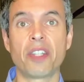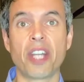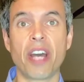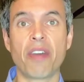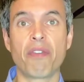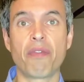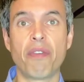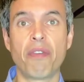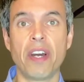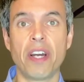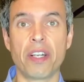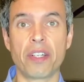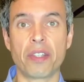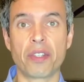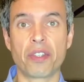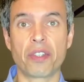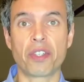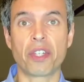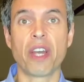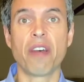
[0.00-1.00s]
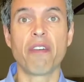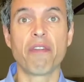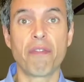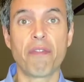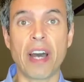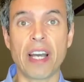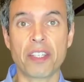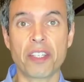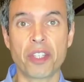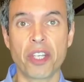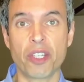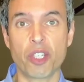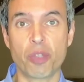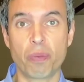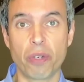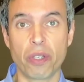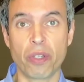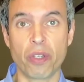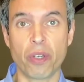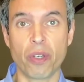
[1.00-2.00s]
diverts
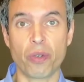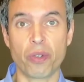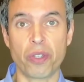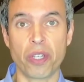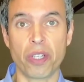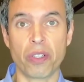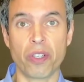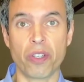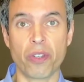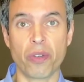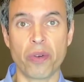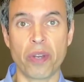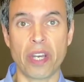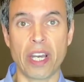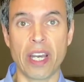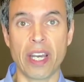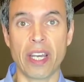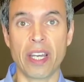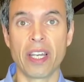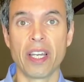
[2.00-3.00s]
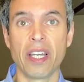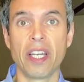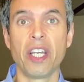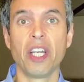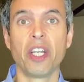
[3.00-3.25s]
vaccines produced in the UK